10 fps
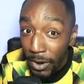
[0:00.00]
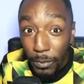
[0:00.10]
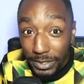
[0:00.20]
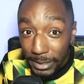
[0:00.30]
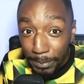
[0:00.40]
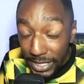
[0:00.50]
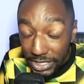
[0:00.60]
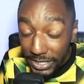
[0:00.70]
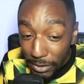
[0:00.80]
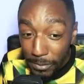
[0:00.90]
What does pitch
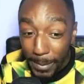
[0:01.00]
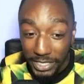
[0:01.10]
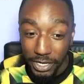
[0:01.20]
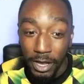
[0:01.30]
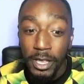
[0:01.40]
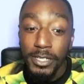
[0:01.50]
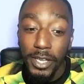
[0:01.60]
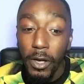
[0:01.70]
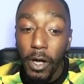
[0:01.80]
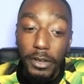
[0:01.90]
tilt measure?
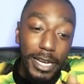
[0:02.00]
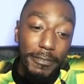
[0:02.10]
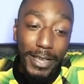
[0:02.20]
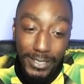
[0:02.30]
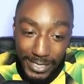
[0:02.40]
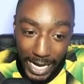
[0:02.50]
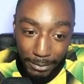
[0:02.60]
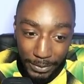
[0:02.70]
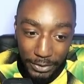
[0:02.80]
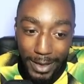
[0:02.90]
So on the left hand side,
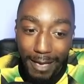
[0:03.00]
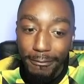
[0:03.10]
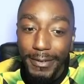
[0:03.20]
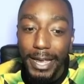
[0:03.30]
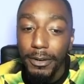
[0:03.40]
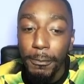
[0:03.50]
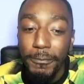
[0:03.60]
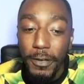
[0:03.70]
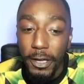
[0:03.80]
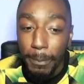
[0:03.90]
we do have final
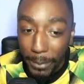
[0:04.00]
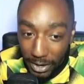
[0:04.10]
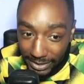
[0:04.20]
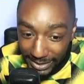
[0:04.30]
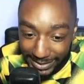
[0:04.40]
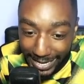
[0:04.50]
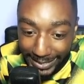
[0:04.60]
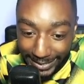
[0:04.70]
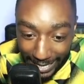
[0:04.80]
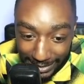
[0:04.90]
third passes
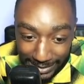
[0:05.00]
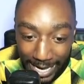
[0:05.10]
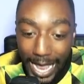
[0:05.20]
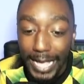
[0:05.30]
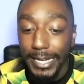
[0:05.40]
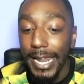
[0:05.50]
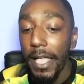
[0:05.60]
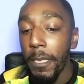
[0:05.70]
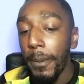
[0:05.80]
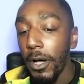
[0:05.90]
against, and then at
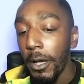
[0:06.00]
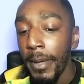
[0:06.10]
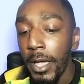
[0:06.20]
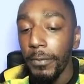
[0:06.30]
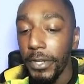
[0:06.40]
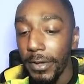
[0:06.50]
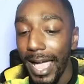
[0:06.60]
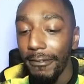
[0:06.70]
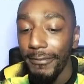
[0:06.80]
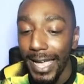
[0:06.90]
the bottom, we do
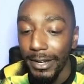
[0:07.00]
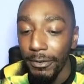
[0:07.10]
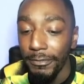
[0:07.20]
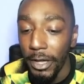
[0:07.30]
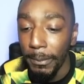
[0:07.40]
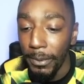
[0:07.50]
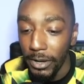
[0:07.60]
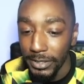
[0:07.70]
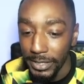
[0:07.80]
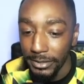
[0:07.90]
have final third
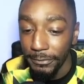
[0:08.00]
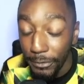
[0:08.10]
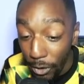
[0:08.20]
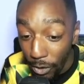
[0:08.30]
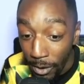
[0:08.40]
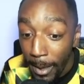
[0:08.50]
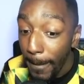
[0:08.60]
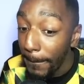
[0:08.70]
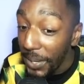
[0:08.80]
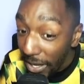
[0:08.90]
passes for.
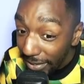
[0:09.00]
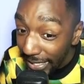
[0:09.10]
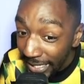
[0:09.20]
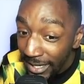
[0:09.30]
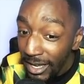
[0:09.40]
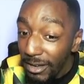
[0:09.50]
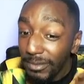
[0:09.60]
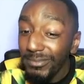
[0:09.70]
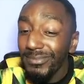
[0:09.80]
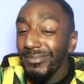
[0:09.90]
Burnley,
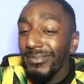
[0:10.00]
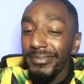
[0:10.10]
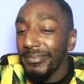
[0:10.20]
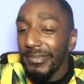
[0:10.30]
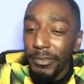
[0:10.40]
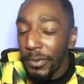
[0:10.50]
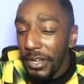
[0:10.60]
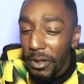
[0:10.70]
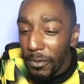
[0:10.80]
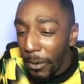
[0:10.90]
we're
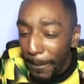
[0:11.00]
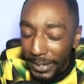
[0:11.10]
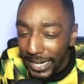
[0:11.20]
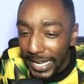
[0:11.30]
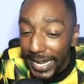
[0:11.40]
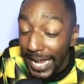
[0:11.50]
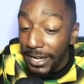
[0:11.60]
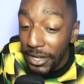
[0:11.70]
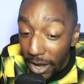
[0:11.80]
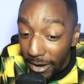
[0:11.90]
not completing a
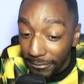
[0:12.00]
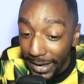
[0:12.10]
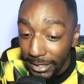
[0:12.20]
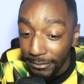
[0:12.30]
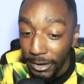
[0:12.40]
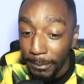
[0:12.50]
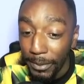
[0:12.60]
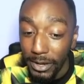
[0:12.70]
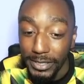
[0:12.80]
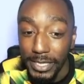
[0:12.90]
lot of final third
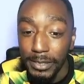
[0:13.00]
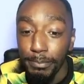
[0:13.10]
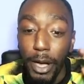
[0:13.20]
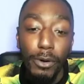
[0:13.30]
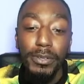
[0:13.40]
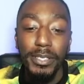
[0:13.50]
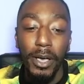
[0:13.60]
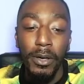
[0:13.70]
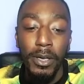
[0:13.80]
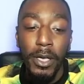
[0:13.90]
passes, but
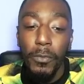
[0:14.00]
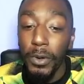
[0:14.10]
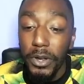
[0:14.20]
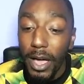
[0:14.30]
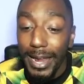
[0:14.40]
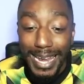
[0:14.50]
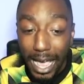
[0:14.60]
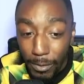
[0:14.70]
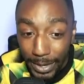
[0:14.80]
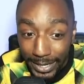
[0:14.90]
also we're not
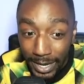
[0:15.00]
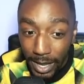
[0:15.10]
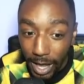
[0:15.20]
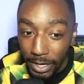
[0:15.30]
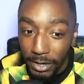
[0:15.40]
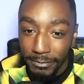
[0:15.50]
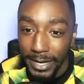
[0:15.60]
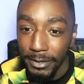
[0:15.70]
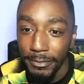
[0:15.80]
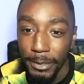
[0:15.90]
allowing a lot of
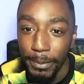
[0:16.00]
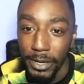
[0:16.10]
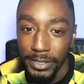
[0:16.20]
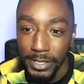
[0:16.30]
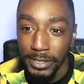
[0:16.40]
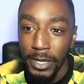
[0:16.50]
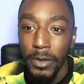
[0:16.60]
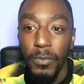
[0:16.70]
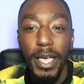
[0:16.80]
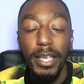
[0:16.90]
final third passes.
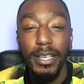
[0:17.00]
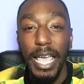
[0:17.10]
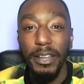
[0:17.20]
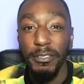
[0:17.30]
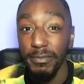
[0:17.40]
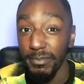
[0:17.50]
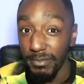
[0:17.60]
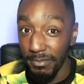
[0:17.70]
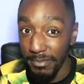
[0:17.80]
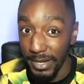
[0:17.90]
We're kind of
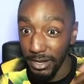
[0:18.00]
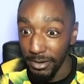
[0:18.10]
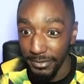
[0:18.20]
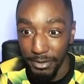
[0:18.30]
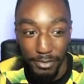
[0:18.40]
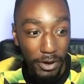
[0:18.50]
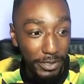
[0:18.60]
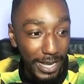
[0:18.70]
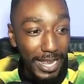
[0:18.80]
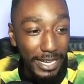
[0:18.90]
middle of the road
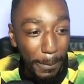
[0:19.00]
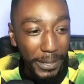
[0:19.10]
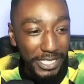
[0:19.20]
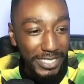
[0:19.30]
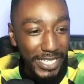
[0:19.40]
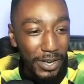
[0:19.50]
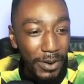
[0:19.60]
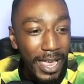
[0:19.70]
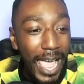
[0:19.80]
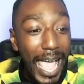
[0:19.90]
in the pitch tilt.
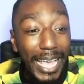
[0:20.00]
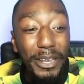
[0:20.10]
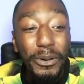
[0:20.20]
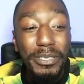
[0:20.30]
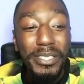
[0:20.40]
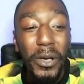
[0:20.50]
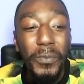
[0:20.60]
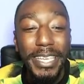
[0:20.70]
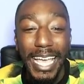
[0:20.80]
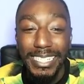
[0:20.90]
And also
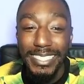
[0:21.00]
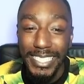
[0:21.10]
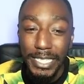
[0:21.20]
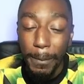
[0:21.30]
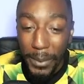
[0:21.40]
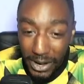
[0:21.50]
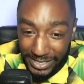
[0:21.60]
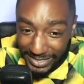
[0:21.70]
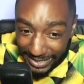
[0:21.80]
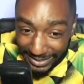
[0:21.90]
we can see the
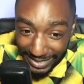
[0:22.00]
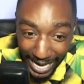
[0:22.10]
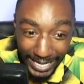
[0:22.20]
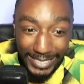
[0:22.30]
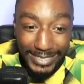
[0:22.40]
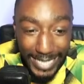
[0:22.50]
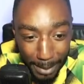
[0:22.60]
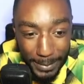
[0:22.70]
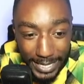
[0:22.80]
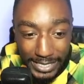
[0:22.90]
passing
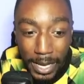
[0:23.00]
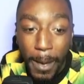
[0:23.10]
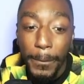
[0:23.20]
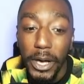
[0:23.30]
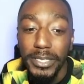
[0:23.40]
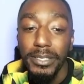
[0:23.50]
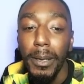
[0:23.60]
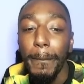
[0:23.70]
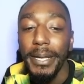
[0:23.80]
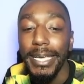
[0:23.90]
dynamics. Passes
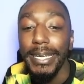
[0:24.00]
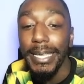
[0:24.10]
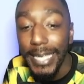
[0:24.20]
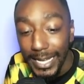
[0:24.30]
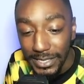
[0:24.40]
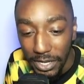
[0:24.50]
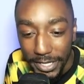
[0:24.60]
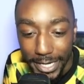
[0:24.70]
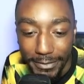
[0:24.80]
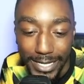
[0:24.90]
completed against on the
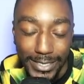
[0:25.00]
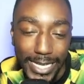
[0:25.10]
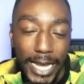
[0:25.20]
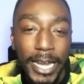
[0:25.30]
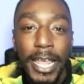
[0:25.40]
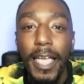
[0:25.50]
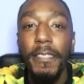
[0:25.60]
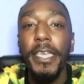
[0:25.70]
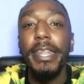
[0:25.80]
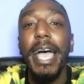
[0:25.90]
left hand side, and
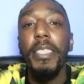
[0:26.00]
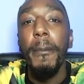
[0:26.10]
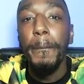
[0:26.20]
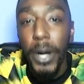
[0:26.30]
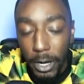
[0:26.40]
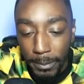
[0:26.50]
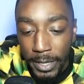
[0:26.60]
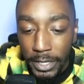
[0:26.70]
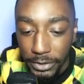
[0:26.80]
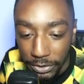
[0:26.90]
then at the bottom
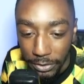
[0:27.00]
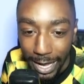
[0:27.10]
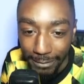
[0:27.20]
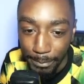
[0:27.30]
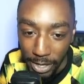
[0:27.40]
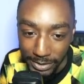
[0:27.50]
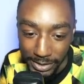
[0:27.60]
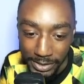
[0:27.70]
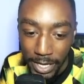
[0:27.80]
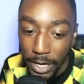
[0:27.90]
you do have
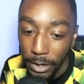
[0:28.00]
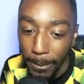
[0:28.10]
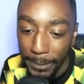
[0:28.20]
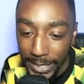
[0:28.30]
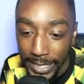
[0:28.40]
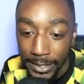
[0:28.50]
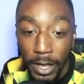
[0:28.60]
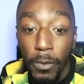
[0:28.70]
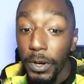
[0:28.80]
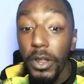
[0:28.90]
passes completed.
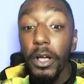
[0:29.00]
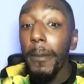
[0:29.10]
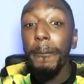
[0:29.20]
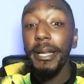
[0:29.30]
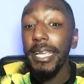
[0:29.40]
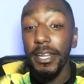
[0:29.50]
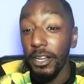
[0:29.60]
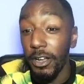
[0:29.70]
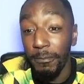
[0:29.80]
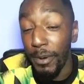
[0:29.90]
We're not completing a
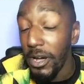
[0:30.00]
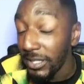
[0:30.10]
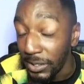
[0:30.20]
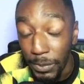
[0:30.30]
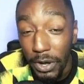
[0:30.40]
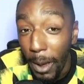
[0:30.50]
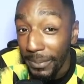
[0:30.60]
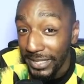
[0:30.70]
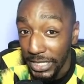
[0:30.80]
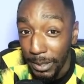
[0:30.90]
lot of passes. We're not a
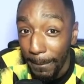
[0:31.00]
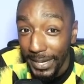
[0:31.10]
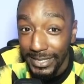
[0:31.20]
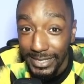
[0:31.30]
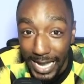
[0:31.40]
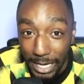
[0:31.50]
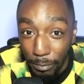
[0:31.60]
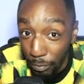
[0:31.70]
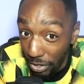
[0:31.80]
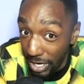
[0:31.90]
possession-based side.
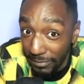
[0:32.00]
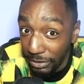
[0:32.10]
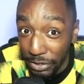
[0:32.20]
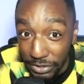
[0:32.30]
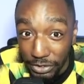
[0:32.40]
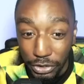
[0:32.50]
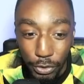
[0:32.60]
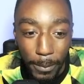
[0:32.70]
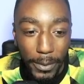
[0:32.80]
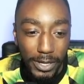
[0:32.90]
We're not even using
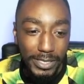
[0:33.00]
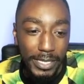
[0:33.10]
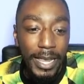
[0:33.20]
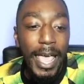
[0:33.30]
shorter passing.